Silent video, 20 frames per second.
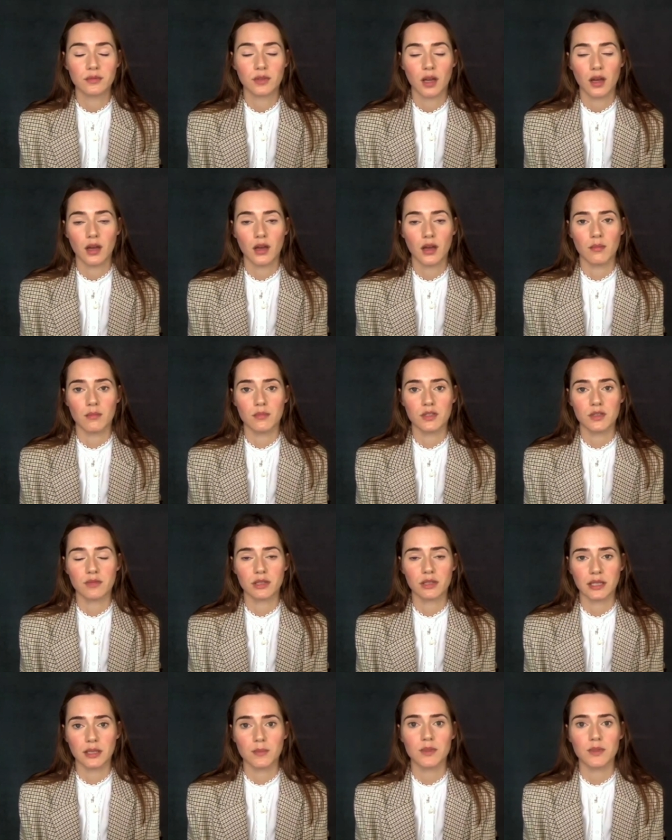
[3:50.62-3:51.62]
um, to
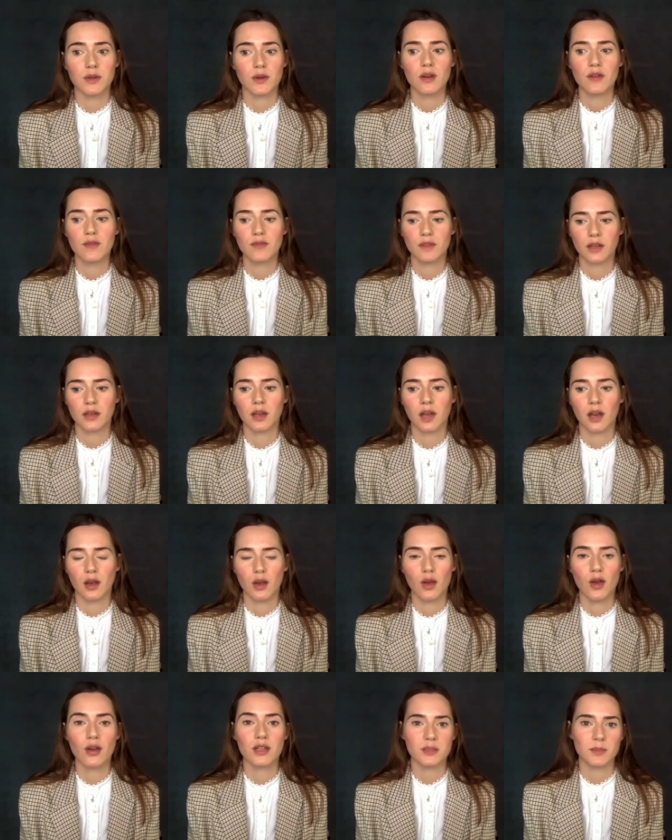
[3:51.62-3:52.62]
really observe and, and
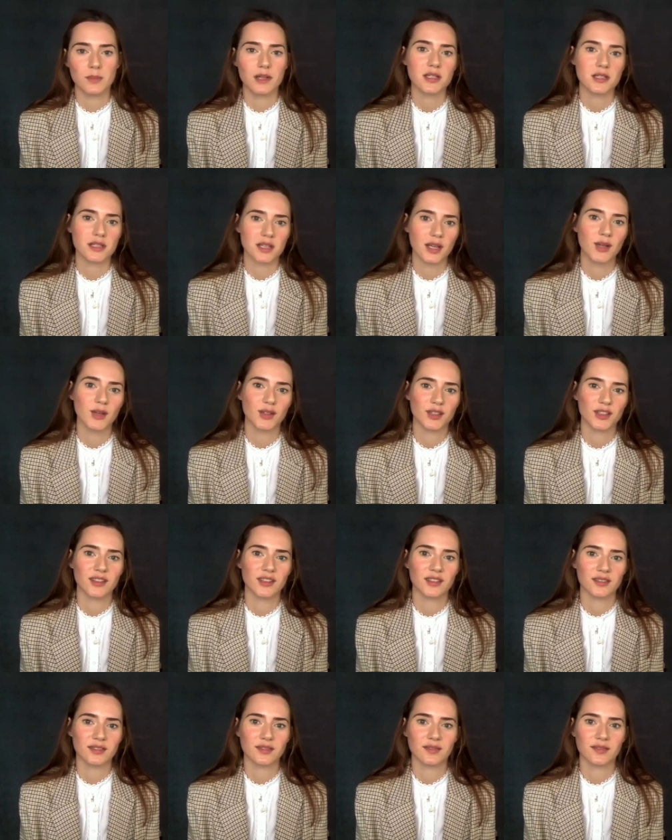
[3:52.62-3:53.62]
learn as much as I
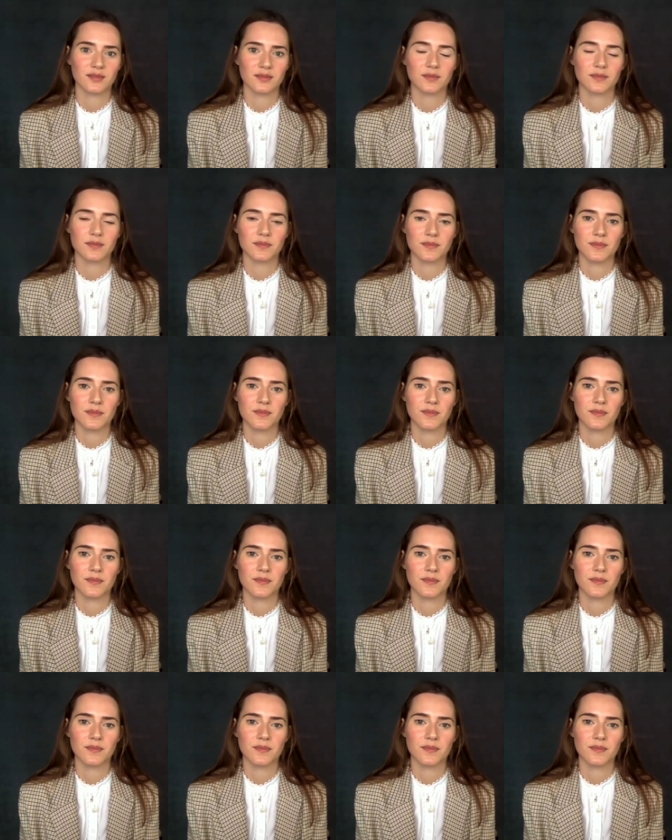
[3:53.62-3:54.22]
could. Why should